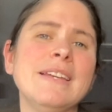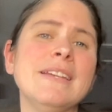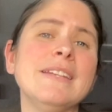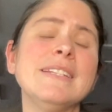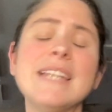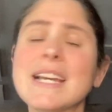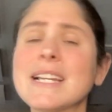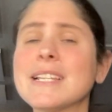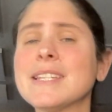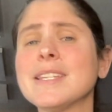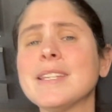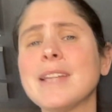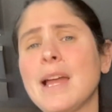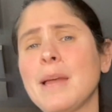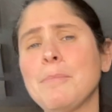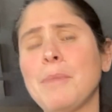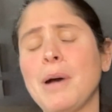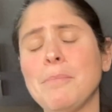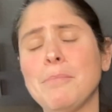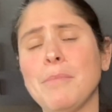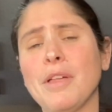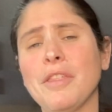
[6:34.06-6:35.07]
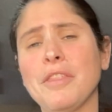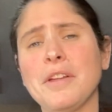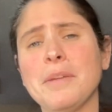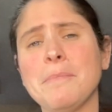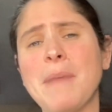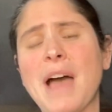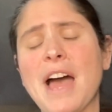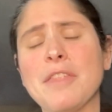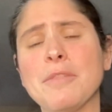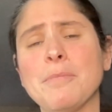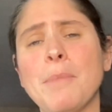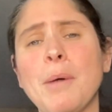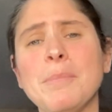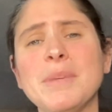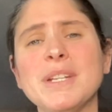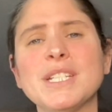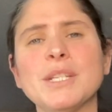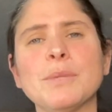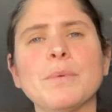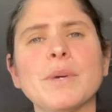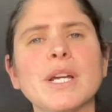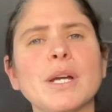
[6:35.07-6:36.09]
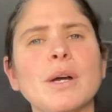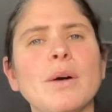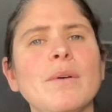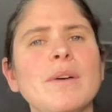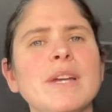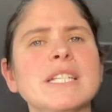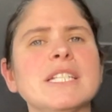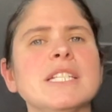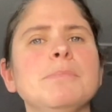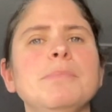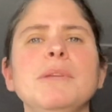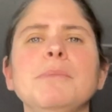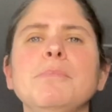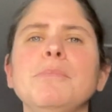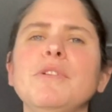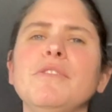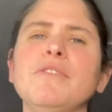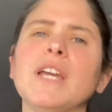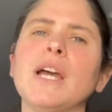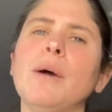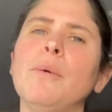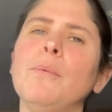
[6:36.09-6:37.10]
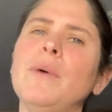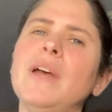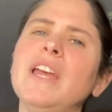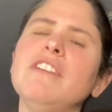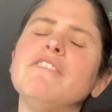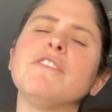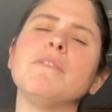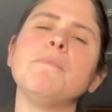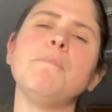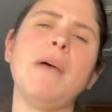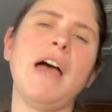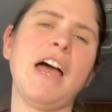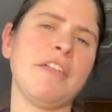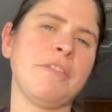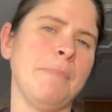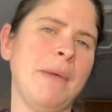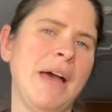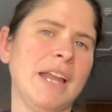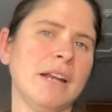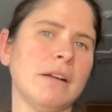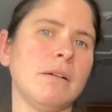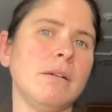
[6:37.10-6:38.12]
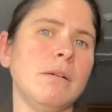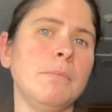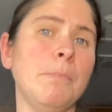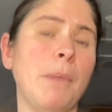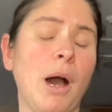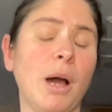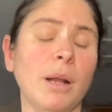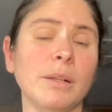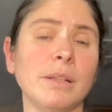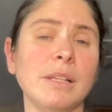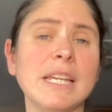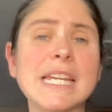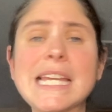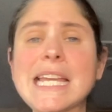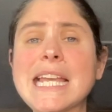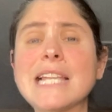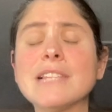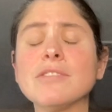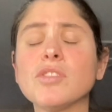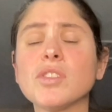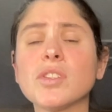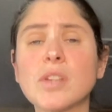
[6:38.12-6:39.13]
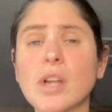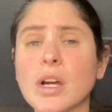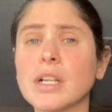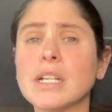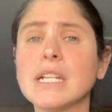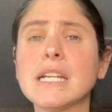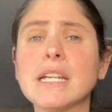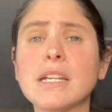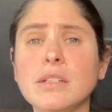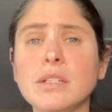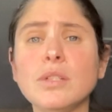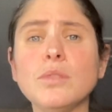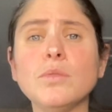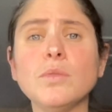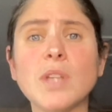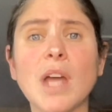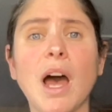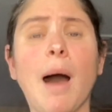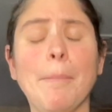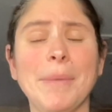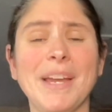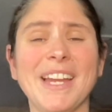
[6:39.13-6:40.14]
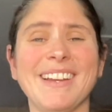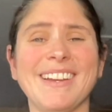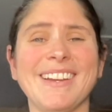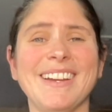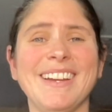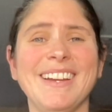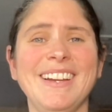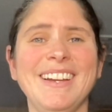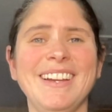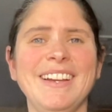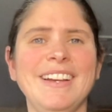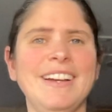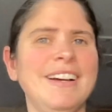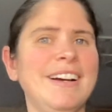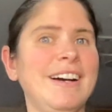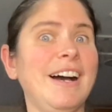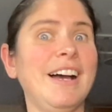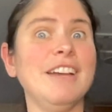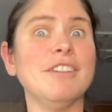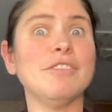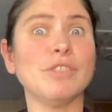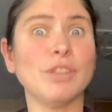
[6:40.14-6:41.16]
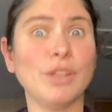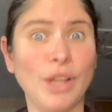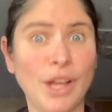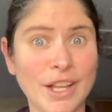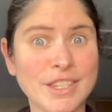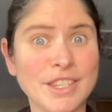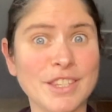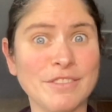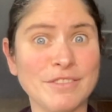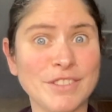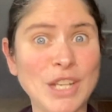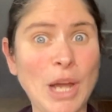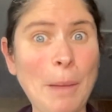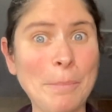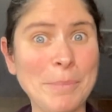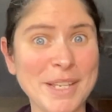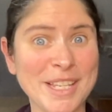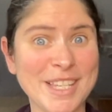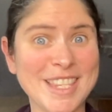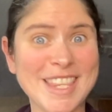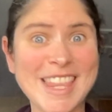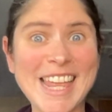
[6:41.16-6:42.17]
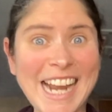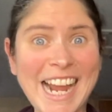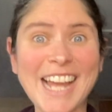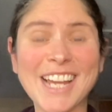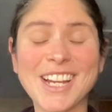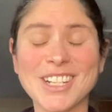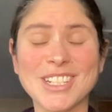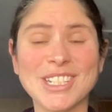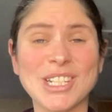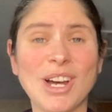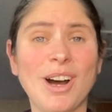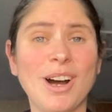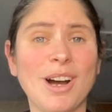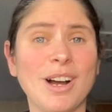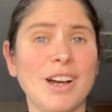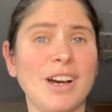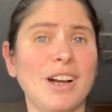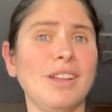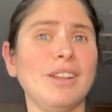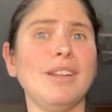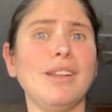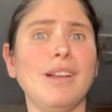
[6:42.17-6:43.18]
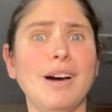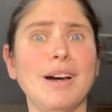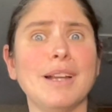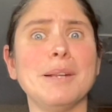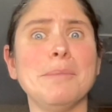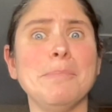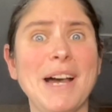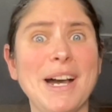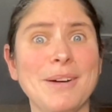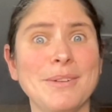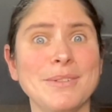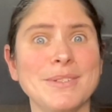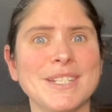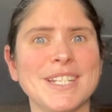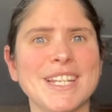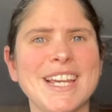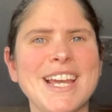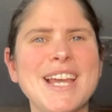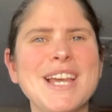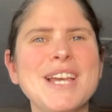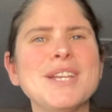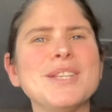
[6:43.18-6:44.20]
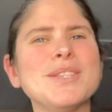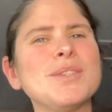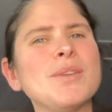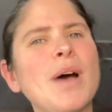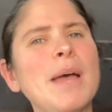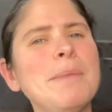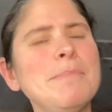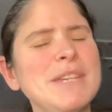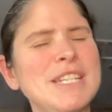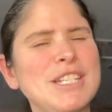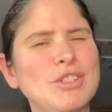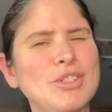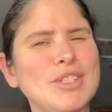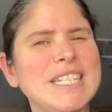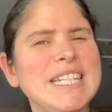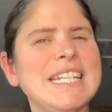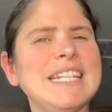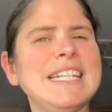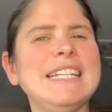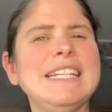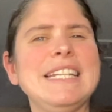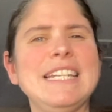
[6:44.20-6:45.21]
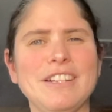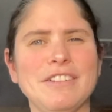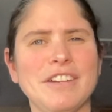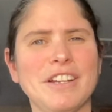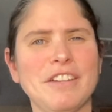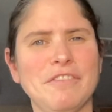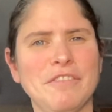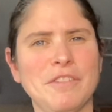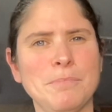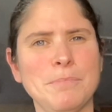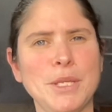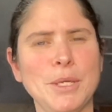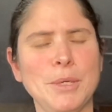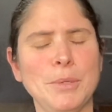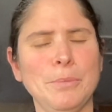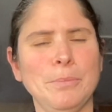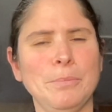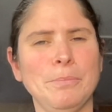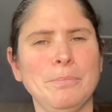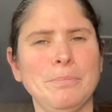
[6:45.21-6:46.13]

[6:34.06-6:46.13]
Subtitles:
Next time on Monthly Math Moment, we're going to be moving away from mathematical modeling and starting a new topic. I have lots of topics that I could talk a lot about, so I'm interested in hearing from you.